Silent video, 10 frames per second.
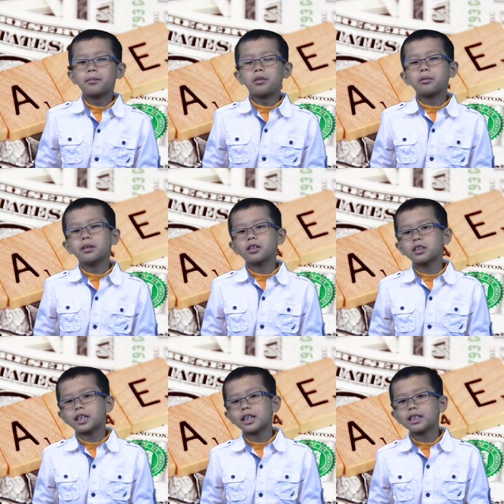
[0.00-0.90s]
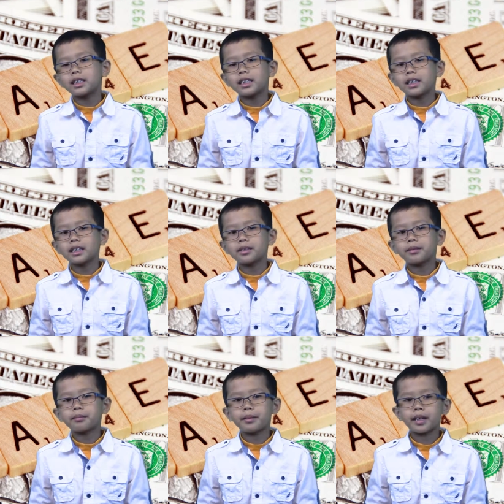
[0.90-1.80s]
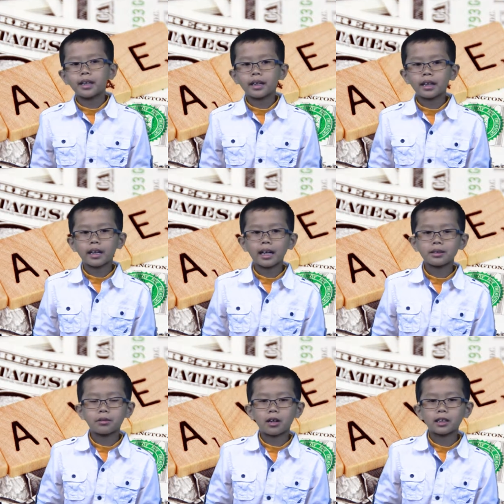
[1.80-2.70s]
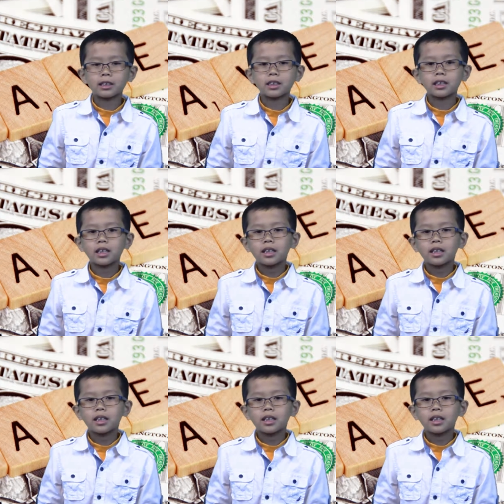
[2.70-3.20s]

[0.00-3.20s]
Boomer Chicken and Cheese and a nice watch.